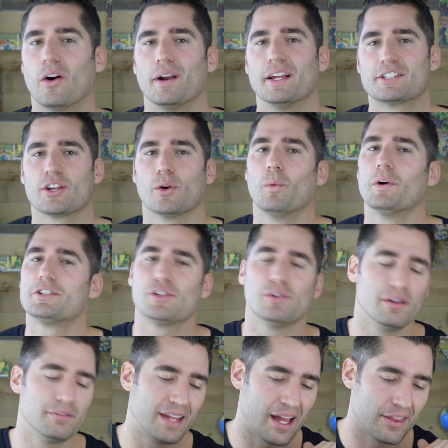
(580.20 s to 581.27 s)
right, so once you
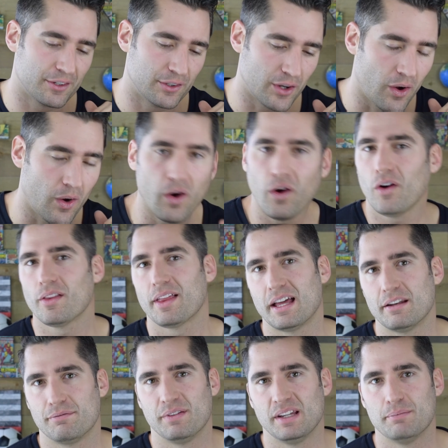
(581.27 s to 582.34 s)
have gathered all
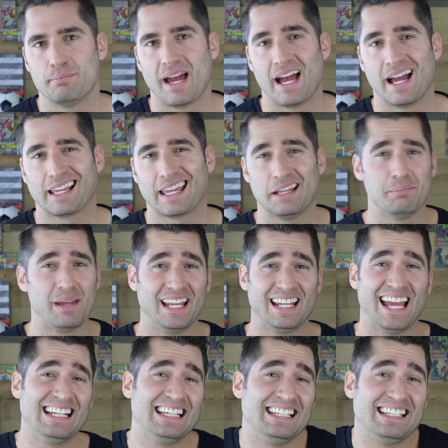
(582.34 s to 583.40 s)
that feedback and
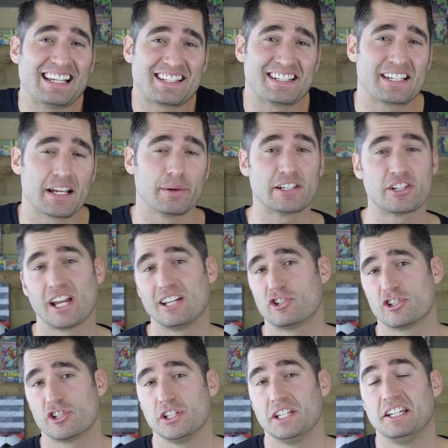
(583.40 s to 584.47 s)
made any necessary
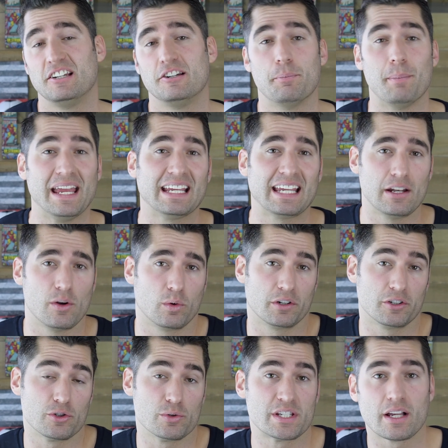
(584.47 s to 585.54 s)
changes you needed to make in
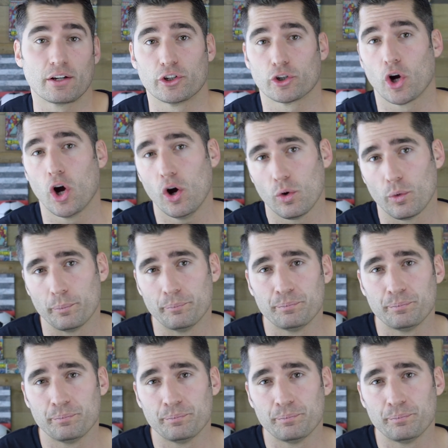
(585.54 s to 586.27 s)
order to sell your home,